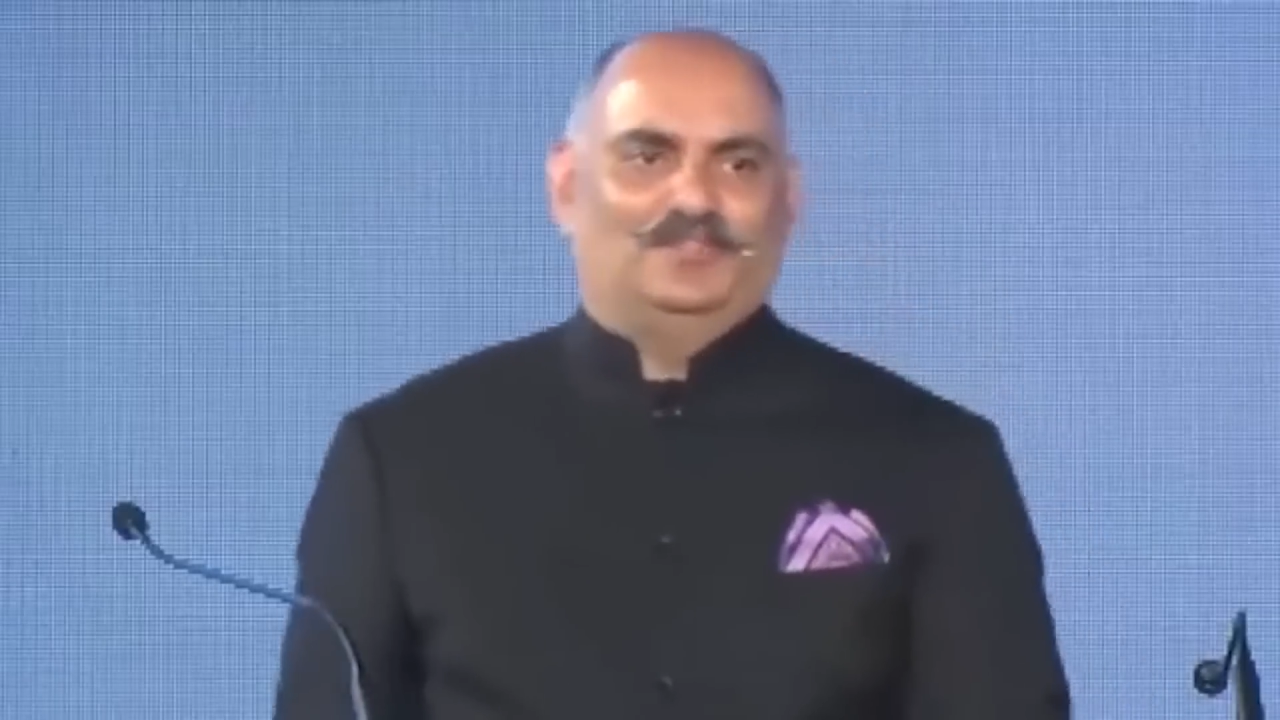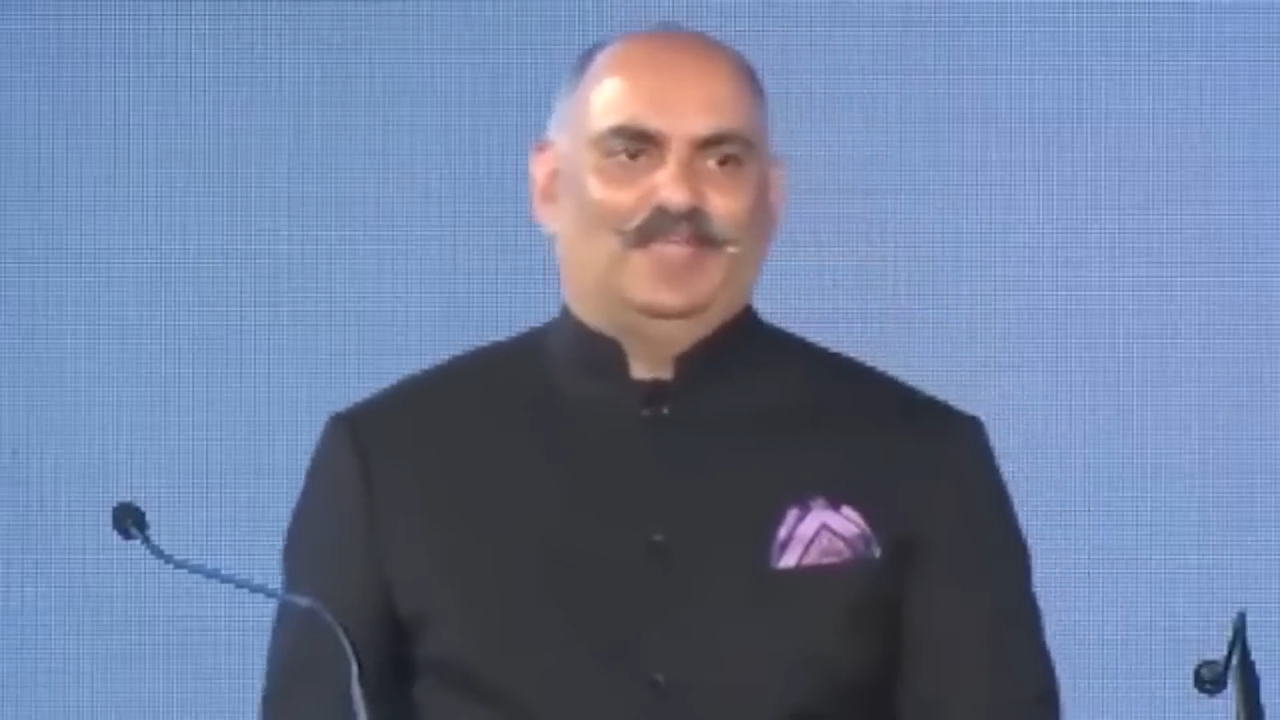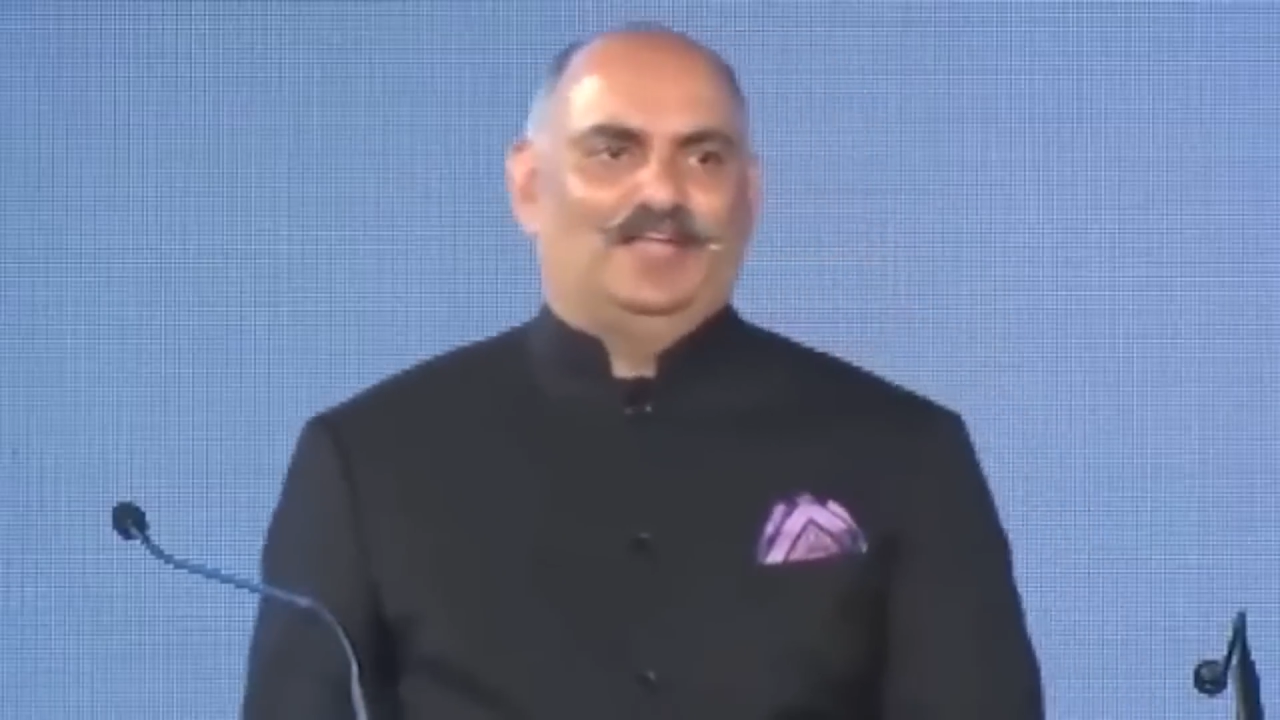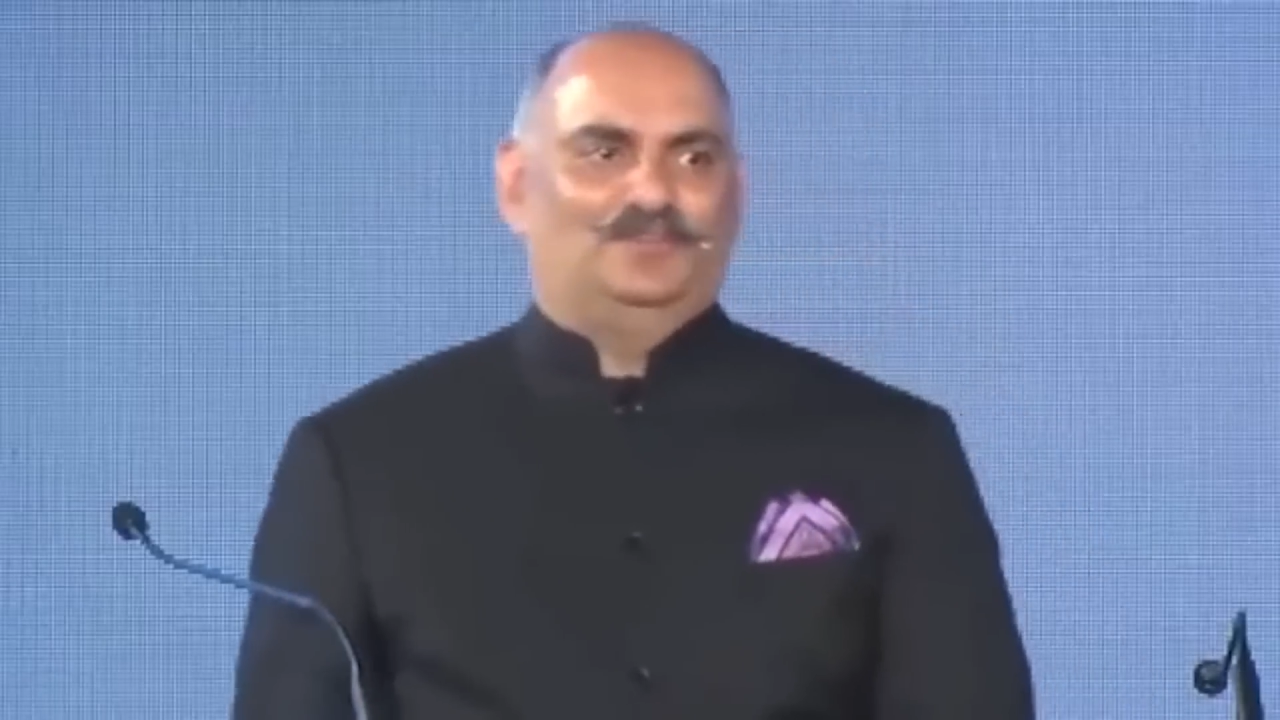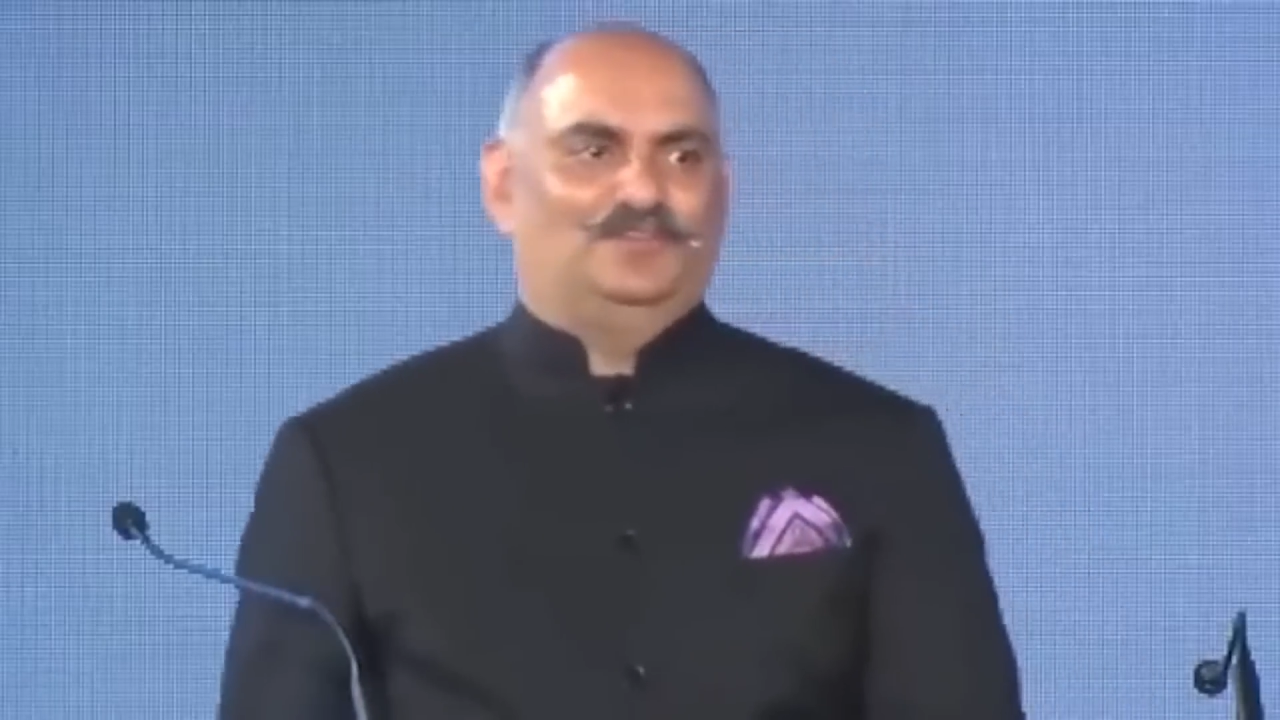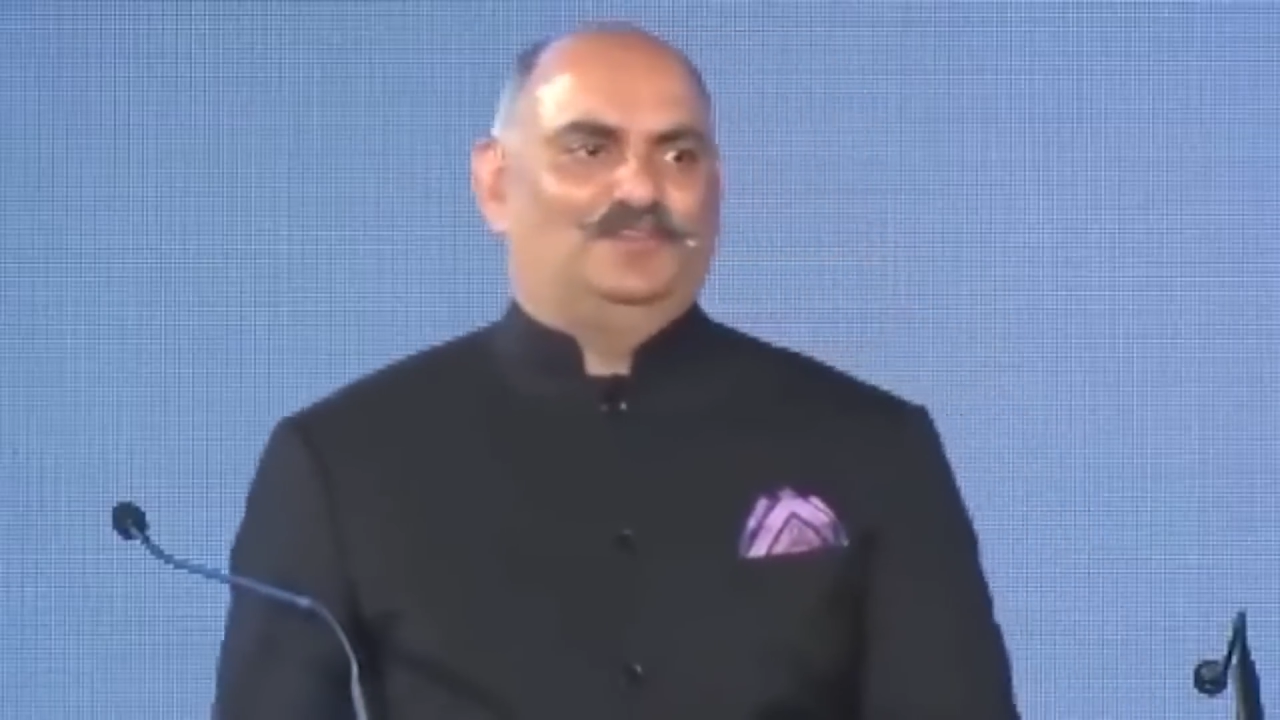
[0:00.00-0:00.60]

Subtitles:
of the eye of the